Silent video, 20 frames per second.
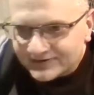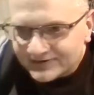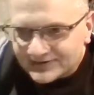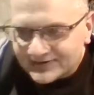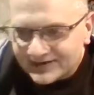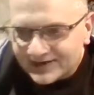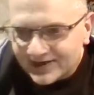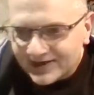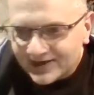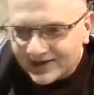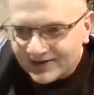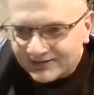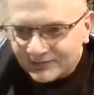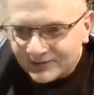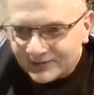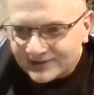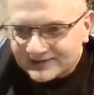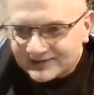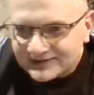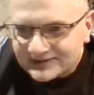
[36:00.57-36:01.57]
CF
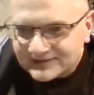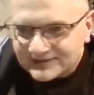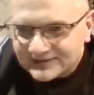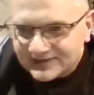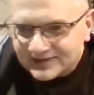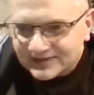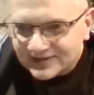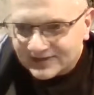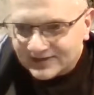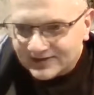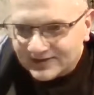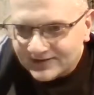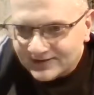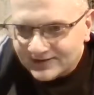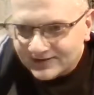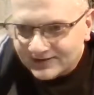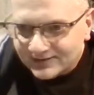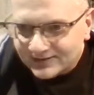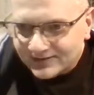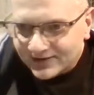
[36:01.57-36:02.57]

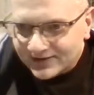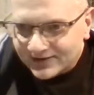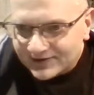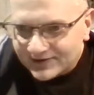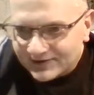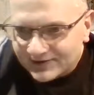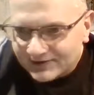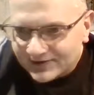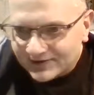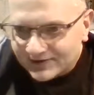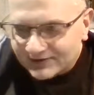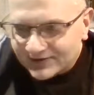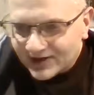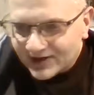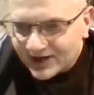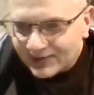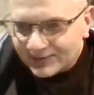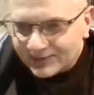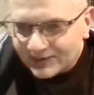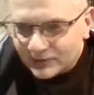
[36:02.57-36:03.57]
2016, White DVO
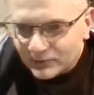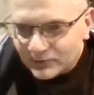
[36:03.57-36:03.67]
Diamond.